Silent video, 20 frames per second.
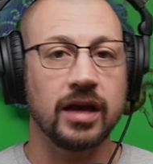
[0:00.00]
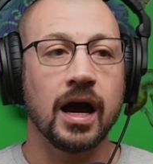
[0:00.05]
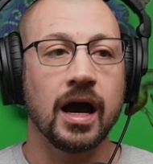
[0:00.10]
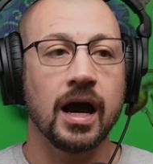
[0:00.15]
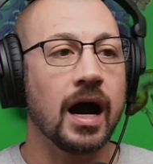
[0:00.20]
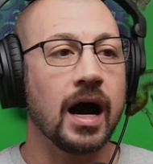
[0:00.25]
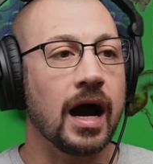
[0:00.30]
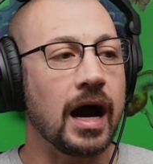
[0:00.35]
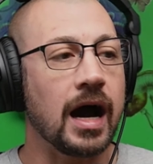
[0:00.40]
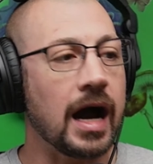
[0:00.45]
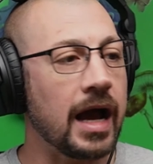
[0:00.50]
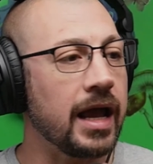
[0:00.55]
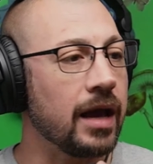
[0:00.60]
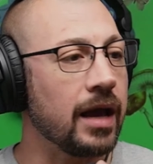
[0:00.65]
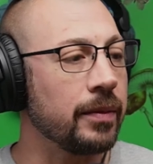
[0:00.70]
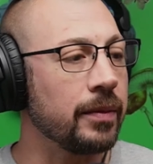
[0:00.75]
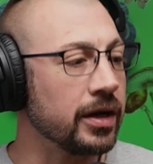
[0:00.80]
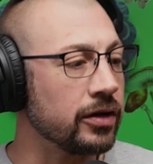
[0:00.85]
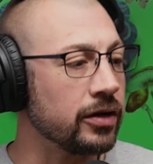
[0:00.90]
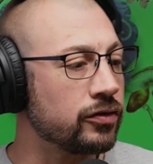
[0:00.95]
I am
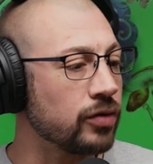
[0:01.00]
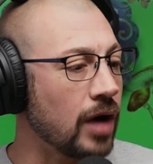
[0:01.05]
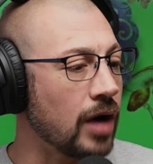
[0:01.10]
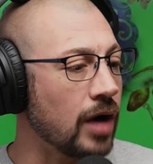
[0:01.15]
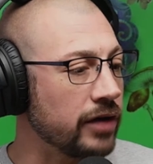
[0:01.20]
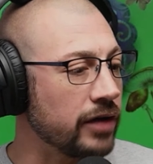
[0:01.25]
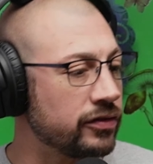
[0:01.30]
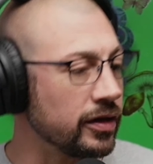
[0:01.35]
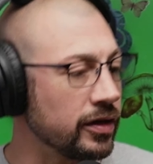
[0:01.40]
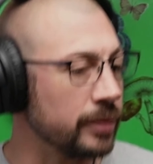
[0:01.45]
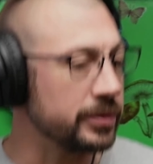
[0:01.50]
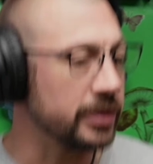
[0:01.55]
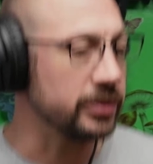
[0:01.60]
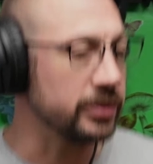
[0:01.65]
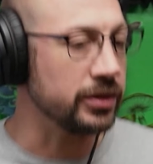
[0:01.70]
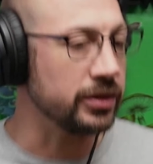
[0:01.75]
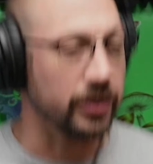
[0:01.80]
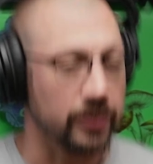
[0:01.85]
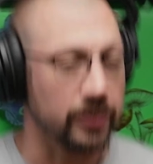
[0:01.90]
going to try something new,